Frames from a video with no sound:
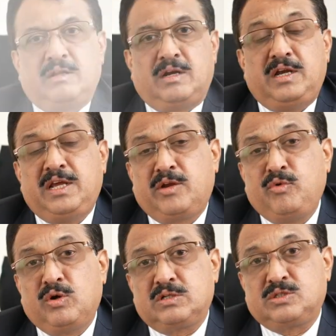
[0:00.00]
Dear
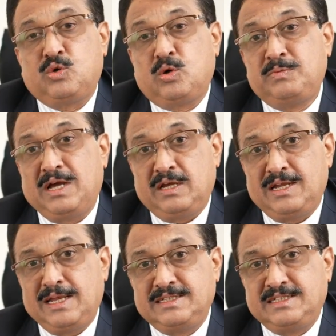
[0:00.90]
viewers, hope the
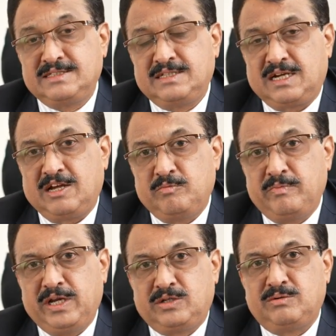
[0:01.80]
analysis that I have
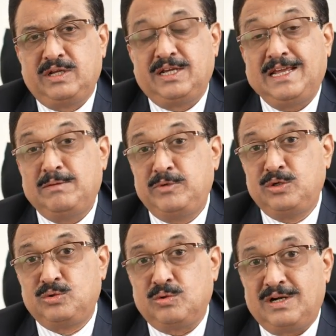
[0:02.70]
made today helped
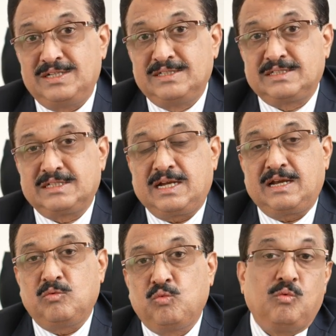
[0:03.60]
you to
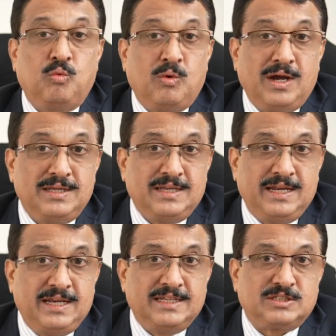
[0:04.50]
understand why the
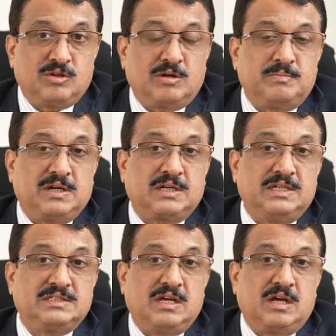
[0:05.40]
Indian stock
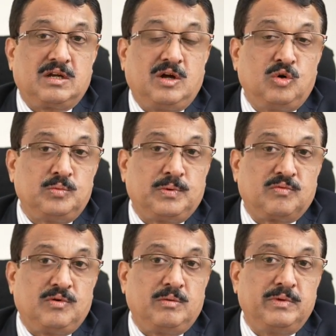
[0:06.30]
markets are
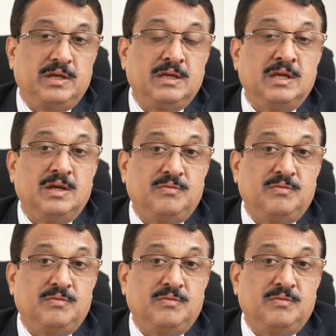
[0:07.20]
outperforming